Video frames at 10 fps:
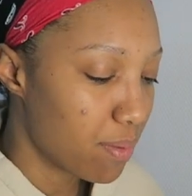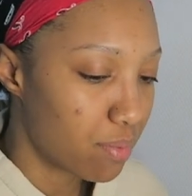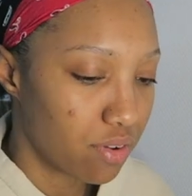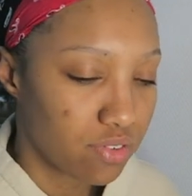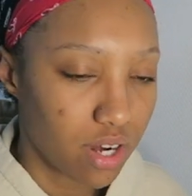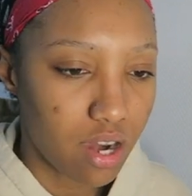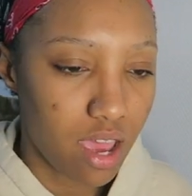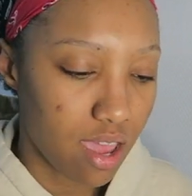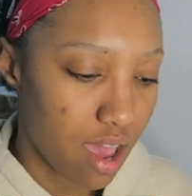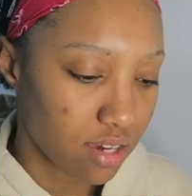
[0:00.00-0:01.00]
my boyfriend and
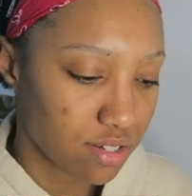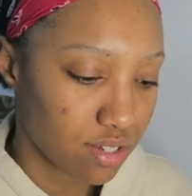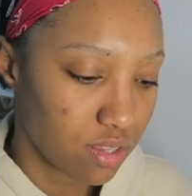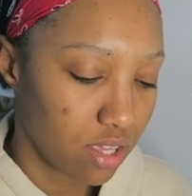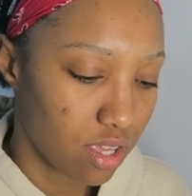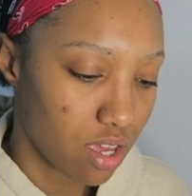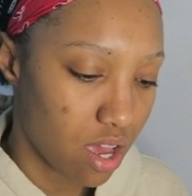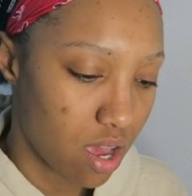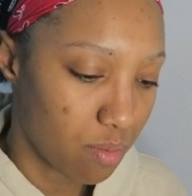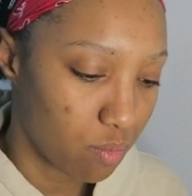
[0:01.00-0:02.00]
I actually
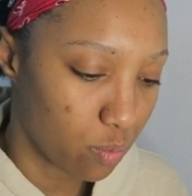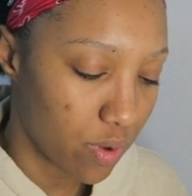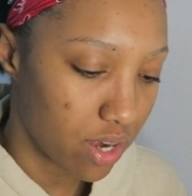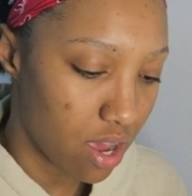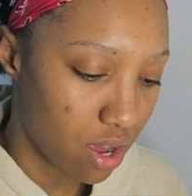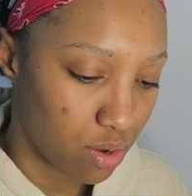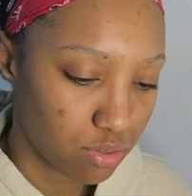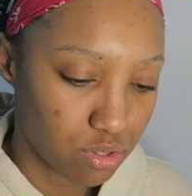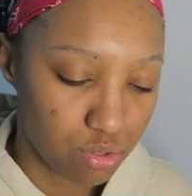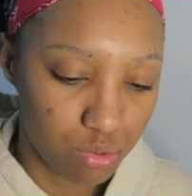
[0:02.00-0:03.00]
um went
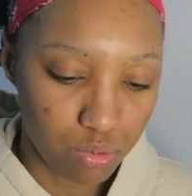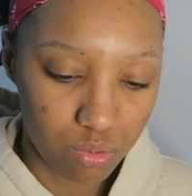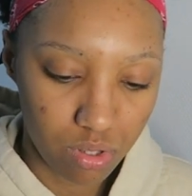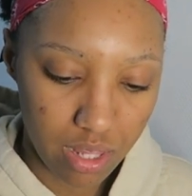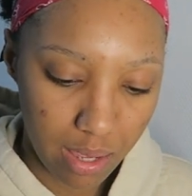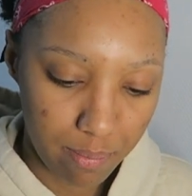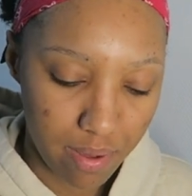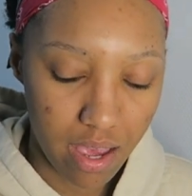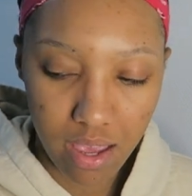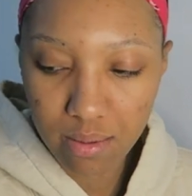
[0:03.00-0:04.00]
out to like
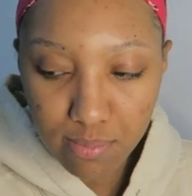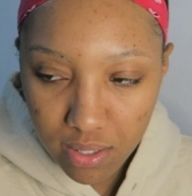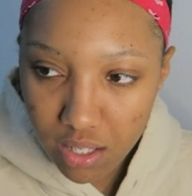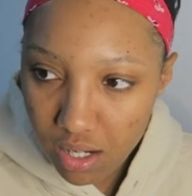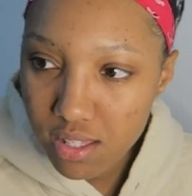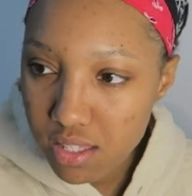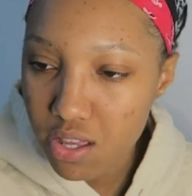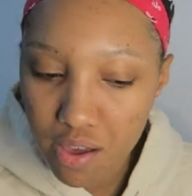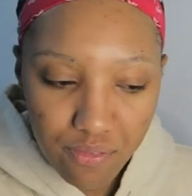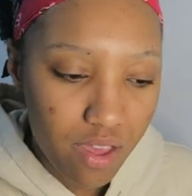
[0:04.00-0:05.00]
buy meat and
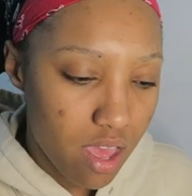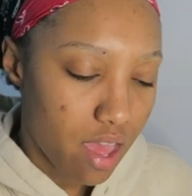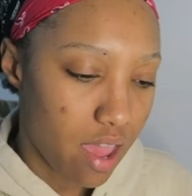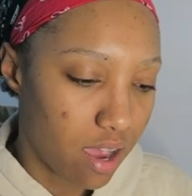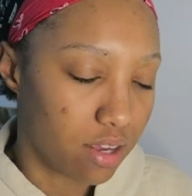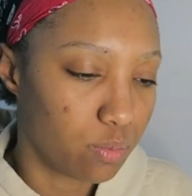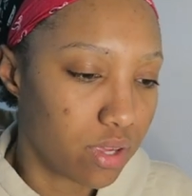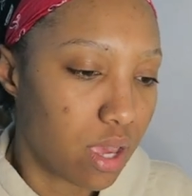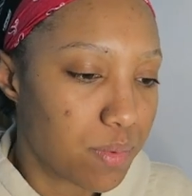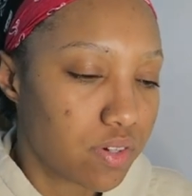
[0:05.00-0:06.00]
stuff, and we
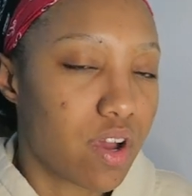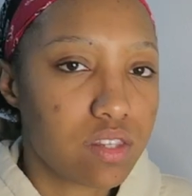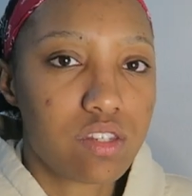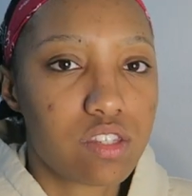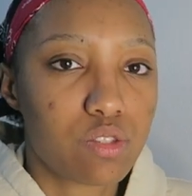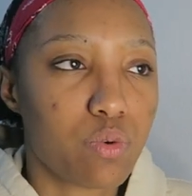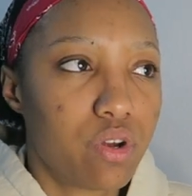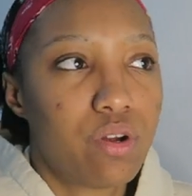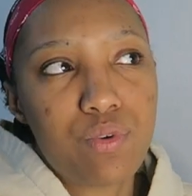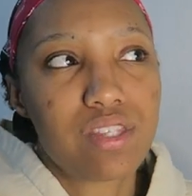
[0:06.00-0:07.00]
came across this
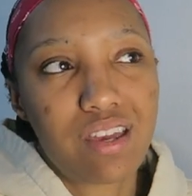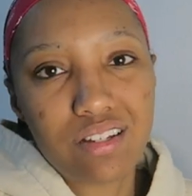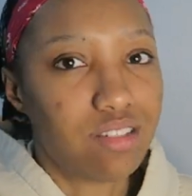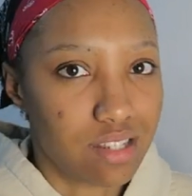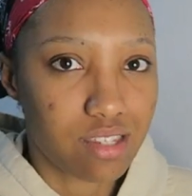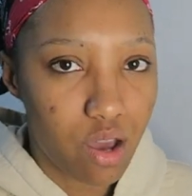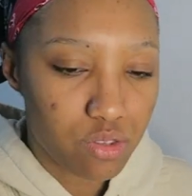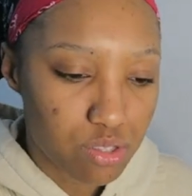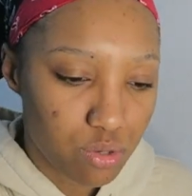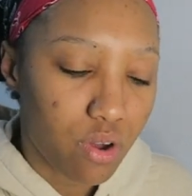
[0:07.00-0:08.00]
store. It was like a
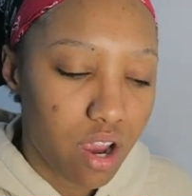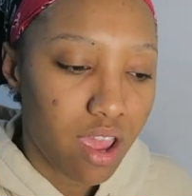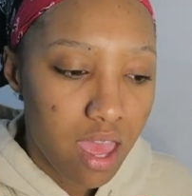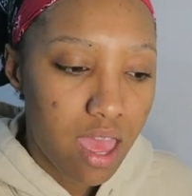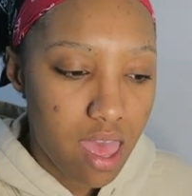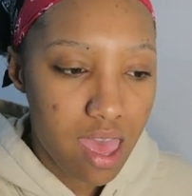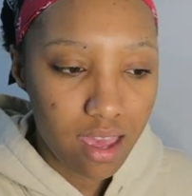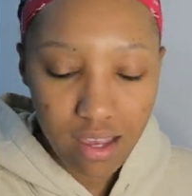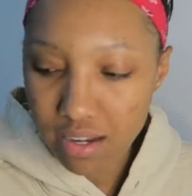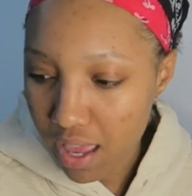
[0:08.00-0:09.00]
discount store,
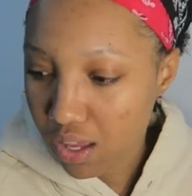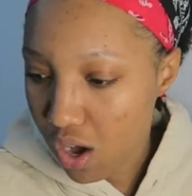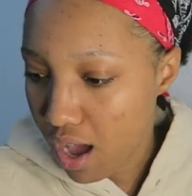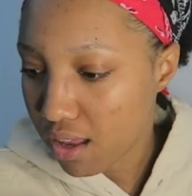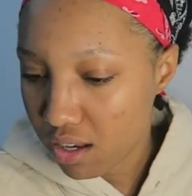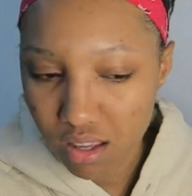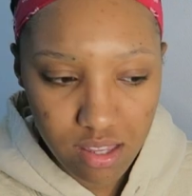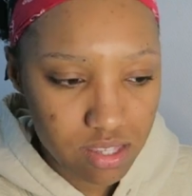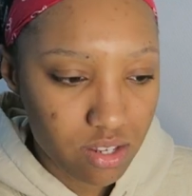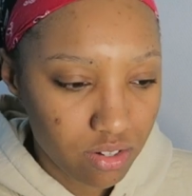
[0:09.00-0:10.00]
and I got,
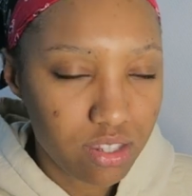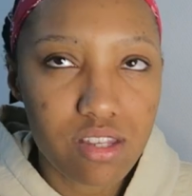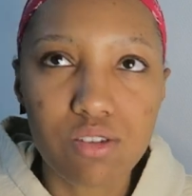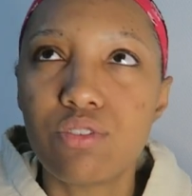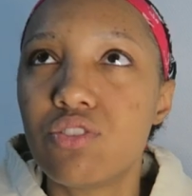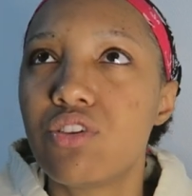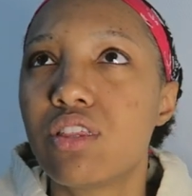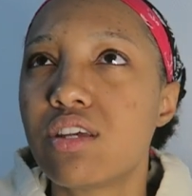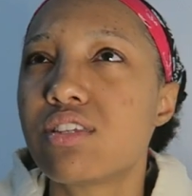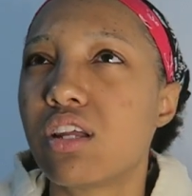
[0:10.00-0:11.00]
is are these the only three
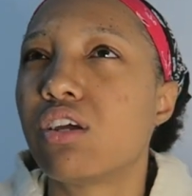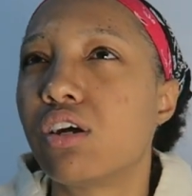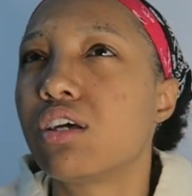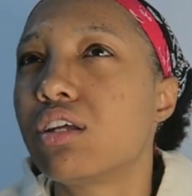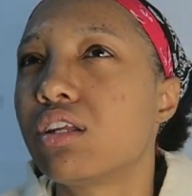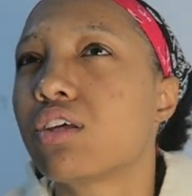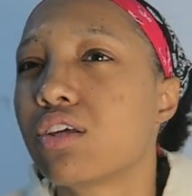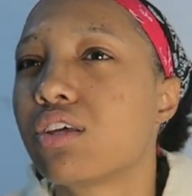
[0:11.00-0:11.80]
things that I got?